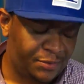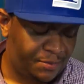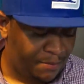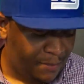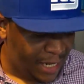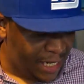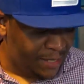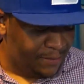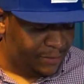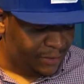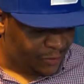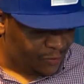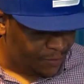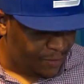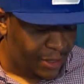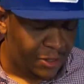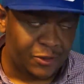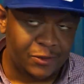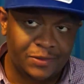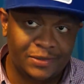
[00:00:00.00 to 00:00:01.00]
My name is
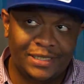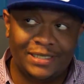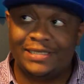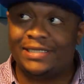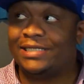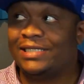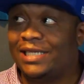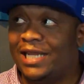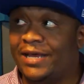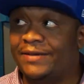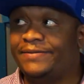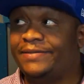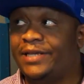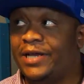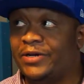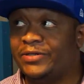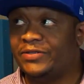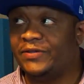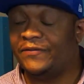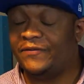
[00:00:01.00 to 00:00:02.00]
Ramon. This is
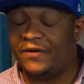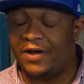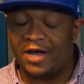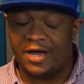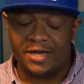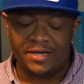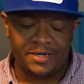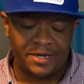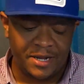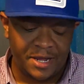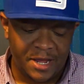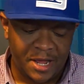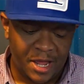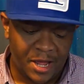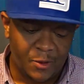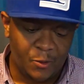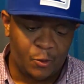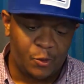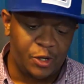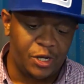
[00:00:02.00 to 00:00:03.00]
Lifestyles Defined,
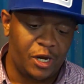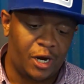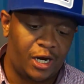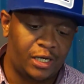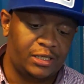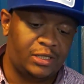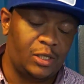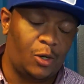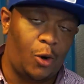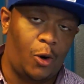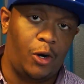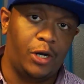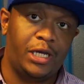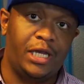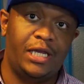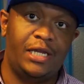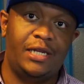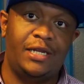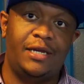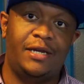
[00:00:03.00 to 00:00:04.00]
and we are
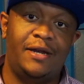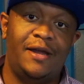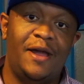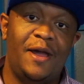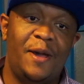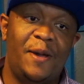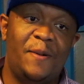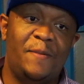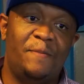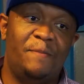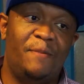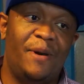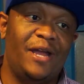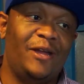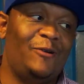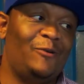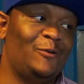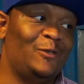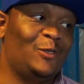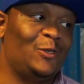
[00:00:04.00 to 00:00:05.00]
talking
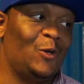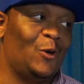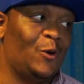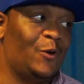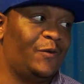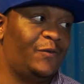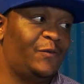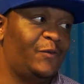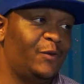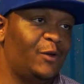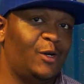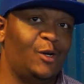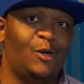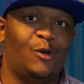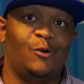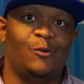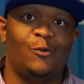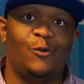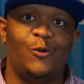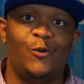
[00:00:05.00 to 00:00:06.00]
Microsoft
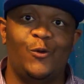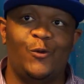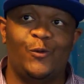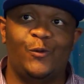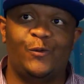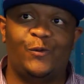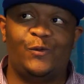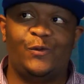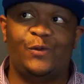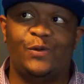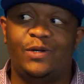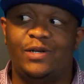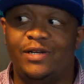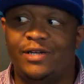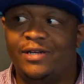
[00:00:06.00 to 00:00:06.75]
Groove.